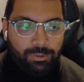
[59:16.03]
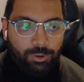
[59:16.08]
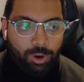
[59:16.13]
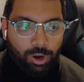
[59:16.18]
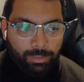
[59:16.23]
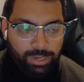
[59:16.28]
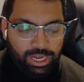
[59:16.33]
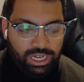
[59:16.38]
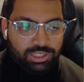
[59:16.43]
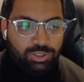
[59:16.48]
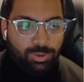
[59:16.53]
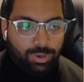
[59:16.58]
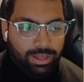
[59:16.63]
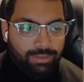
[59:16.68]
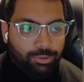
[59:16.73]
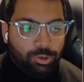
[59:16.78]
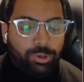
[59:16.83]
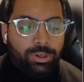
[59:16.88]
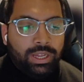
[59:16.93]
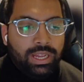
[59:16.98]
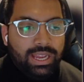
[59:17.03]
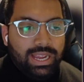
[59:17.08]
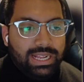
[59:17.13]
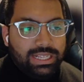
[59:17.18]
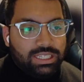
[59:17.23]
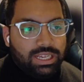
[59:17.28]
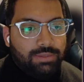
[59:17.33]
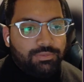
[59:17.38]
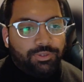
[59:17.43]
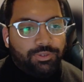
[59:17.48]
On a personal level.
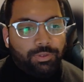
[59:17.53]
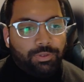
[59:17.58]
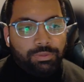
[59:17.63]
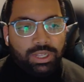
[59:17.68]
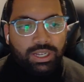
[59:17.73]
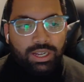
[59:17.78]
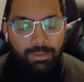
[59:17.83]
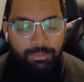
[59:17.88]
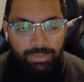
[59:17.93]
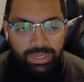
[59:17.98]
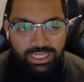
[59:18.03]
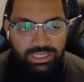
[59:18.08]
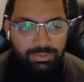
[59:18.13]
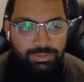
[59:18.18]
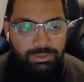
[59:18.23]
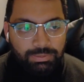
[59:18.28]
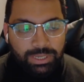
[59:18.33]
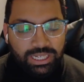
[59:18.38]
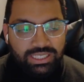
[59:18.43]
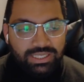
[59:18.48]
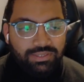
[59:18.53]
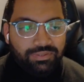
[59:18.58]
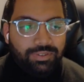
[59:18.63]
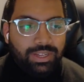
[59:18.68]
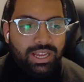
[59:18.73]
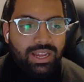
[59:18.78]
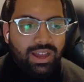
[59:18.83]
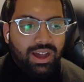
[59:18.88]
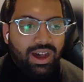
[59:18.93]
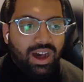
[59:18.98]
In terms of from the company's perspective,
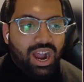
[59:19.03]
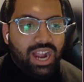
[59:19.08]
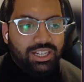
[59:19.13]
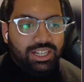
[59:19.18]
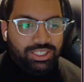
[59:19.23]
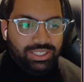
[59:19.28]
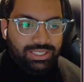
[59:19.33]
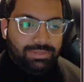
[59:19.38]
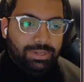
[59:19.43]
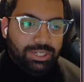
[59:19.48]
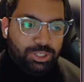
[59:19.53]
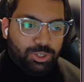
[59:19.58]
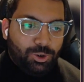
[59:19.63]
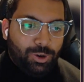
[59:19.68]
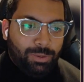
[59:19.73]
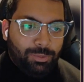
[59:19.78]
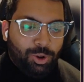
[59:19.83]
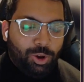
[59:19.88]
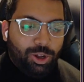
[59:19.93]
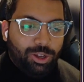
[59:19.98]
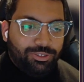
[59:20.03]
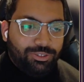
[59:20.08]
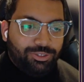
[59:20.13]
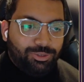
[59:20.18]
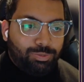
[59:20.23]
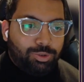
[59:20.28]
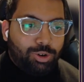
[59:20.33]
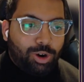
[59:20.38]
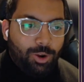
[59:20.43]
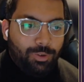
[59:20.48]
I just need to make sure I'm not
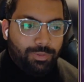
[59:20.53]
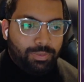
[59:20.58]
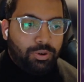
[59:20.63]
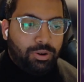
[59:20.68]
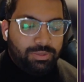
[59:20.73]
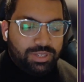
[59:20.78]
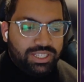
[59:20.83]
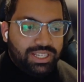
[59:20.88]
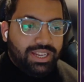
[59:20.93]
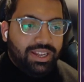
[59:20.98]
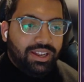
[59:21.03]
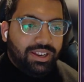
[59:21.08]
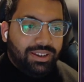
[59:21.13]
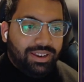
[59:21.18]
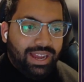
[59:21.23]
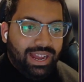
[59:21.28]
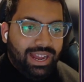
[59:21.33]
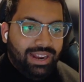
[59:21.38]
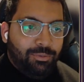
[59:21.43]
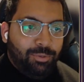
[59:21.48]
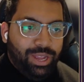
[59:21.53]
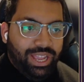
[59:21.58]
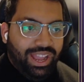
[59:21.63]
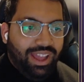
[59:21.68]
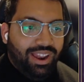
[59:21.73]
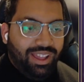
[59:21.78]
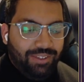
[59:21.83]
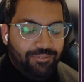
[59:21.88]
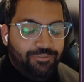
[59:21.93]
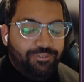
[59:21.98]
over-promising and we
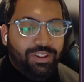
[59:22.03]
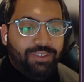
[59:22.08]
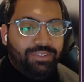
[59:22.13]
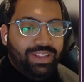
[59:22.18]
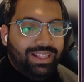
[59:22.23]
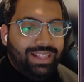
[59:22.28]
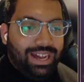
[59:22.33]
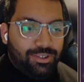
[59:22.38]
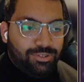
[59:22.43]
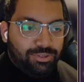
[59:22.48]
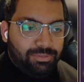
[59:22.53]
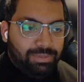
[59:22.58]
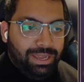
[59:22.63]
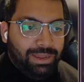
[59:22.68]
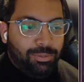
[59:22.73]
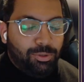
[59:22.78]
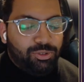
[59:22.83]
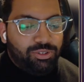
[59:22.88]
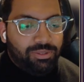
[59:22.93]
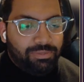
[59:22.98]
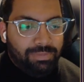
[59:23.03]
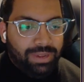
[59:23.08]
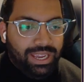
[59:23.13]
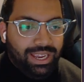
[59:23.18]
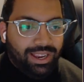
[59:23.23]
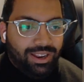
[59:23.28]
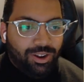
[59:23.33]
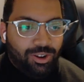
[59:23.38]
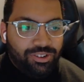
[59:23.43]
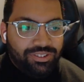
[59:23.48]
get like 50,000 people
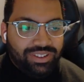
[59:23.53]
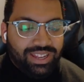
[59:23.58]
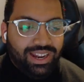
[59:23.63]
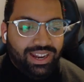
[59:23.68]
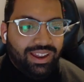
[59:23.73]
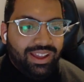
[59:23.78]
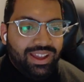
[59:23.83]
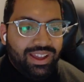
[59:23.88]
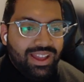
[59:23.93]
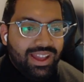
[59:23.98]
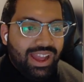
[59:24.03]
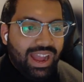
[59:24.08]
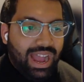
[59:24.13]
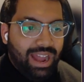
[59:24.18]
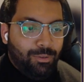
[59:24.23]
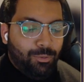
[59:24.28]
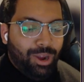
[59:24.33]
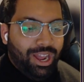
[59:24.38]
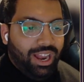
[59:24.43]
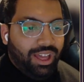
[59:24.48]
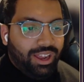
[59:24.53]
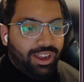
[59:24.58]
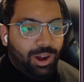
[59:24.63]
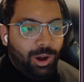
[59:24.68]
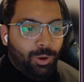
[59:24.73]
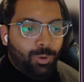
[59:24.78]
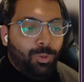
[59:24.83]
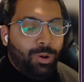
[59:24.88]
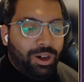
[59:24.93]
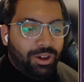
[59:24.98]
submitting content and we're like,
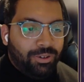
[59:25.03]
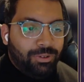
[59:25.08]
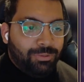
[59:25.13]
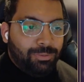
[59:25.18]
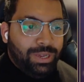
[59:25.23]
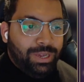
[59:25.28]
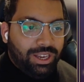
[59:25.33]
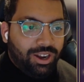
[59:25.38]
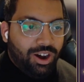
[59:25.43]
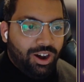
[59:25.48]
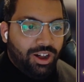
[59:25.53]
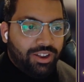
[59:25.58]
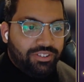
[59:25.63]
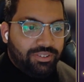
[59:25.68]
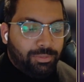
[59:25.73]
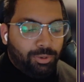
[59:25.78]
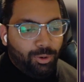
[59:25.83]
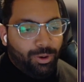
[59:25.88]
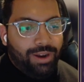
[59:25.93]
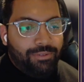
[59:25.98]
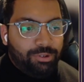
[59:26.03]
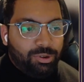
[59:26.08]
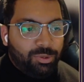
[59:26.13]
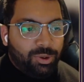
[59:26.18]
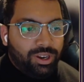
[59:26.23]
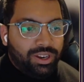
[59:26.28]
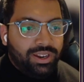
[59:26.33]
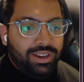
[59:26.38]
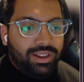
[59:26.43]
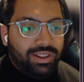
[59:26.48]
oh, well, we can't support
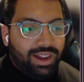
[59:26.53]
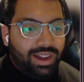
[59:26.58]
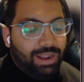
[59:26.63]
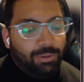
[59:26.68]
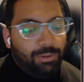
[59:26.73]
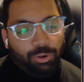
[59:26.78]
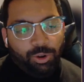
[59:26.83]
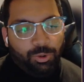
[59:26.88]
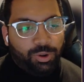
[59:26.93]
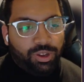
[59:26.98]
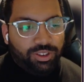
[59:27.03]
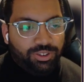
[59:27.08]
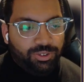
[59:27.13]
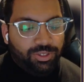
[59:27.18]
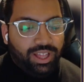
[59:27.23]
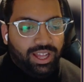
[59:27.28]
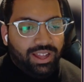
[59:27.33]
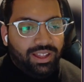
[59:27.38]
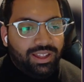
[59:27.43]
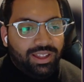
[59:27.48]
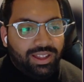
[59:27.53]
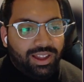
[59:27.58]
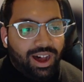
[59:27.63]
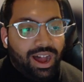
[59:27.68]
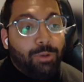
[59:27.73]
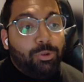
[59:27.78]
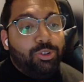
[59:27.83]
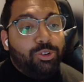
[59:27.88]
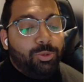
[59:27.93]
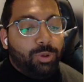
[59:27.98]
everyone. I wouldn't want to do that.
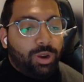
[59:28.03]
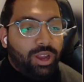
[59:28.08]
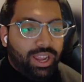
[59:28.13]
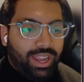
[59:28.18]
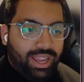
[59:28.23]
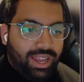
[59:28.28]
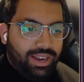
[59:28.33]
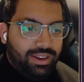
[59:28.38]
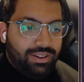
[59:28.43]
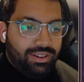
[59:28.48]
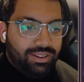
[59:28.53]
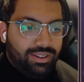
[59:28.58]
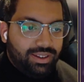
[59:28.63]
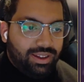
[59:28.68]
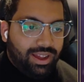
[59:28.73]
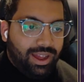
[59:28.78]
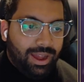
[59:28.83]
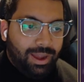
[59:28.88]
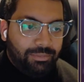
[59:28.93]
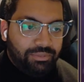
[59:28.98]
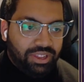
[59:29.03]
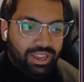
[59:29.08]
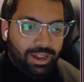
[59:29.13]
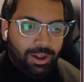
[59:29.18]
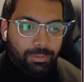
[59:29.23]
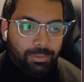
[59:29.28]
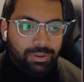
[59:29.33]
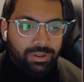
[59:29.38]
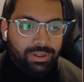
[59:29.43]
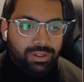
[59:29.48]
I will do what I can to
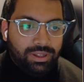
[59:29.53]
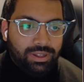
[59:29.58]
help,